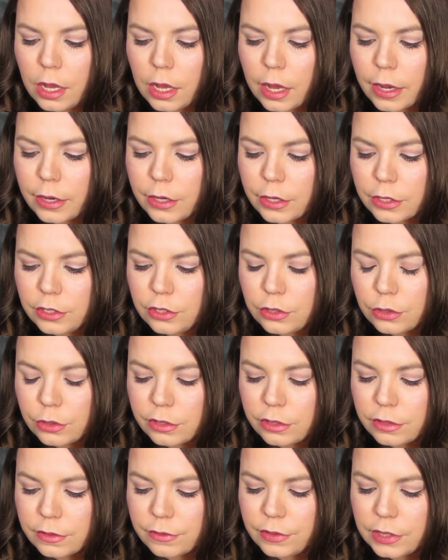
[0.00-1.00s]
A good
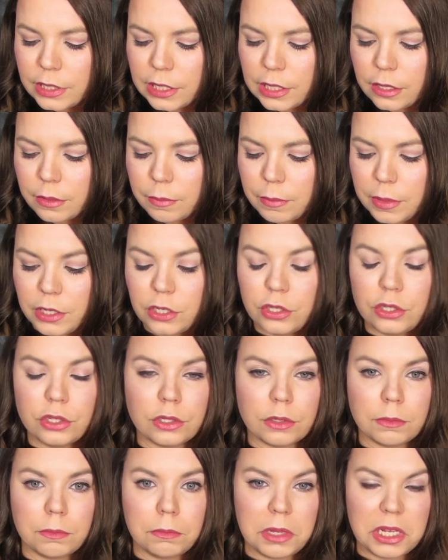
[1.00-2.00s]
source of zinc
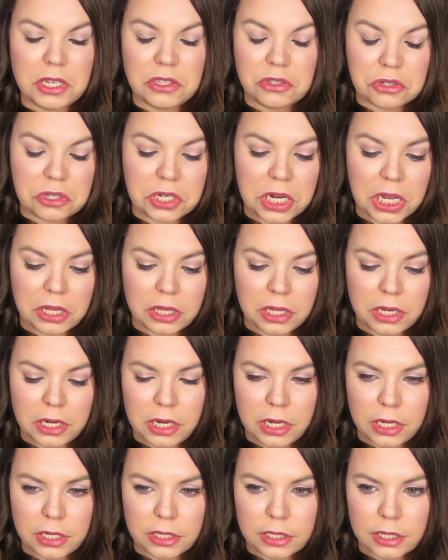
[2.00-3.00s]
means meets your daily
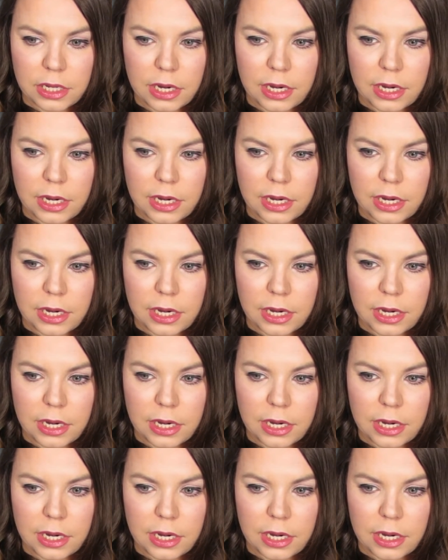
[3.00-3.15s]
needs.